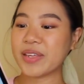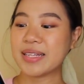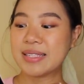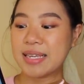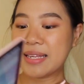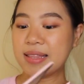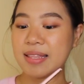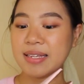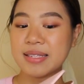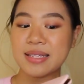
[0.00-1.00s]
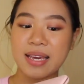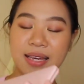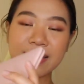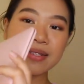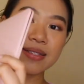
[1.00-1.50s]
It's in this
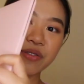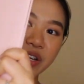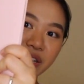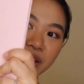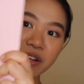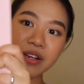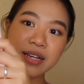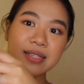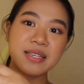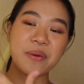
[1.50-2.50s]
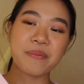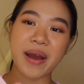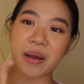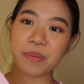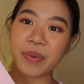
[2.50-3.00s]
case right here. It's a
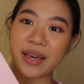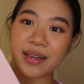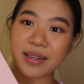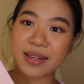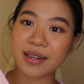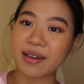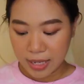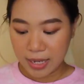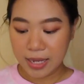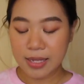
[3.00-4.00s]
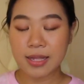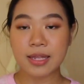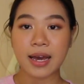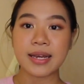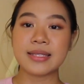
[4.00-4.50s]
matte pink, and
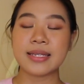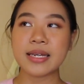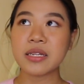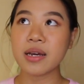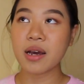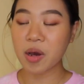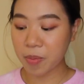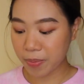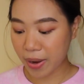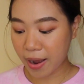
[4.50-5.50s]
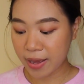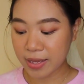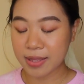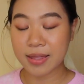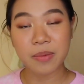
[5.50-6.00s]
I did
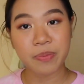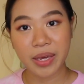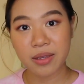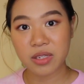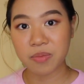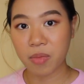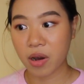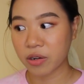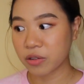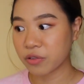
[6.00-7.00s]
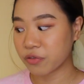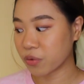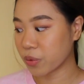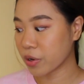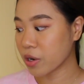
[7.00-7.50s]
buy the base model
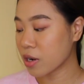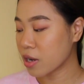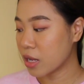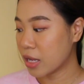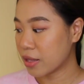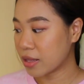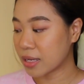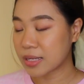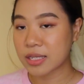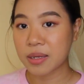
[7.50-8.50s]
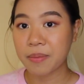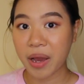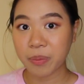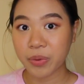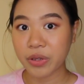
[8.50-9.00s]
for this
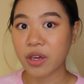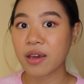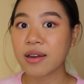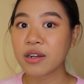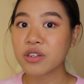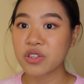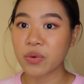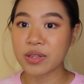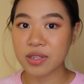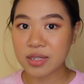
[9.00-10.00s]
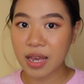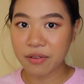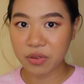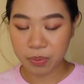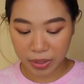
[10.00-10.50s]
MacBook Air, so it does
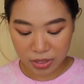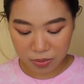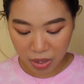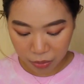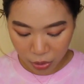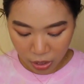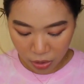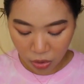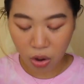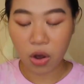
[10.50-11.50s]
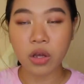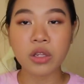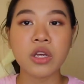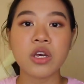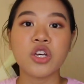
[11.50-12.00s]
have the base memory and all.
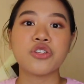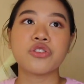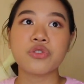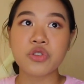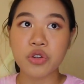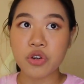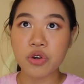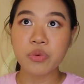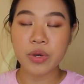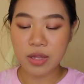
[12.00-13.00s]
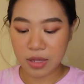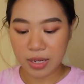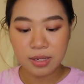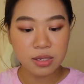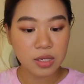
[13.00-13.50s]
So to go with
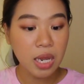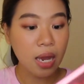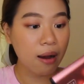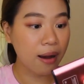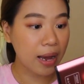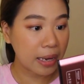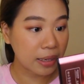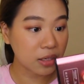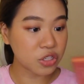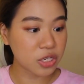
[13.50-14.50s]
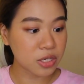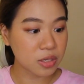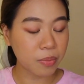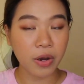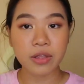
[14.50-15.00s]
it, I
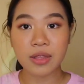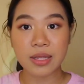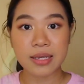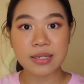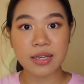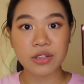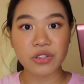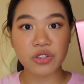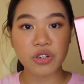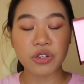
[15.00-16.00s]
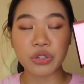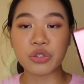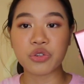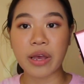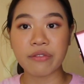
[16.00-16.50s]
just bought this external
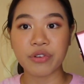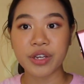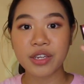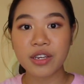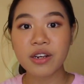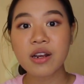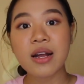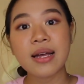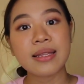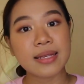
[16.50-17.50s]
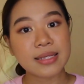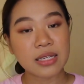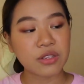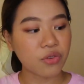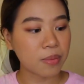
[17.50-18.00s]
drive right here. This
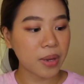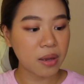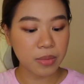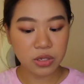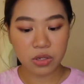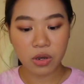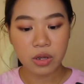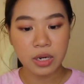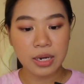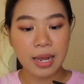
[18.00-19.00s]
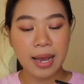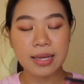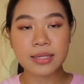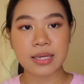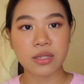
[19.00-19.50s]
is from Amazon. It
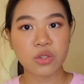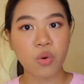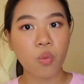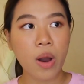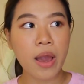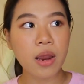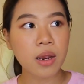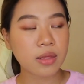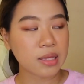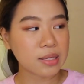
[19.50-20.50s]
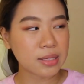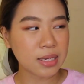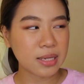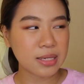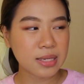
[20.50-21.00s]
has its wire. This
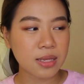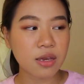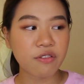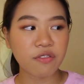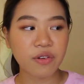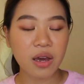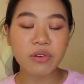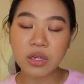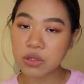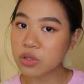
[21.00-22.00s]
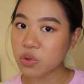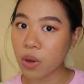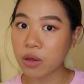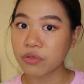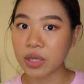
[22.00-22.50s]
is the
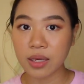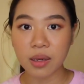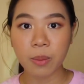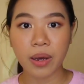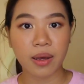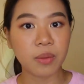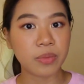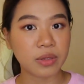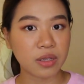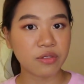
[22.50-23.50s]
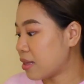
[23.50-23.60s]
512 gigabyte, I believe.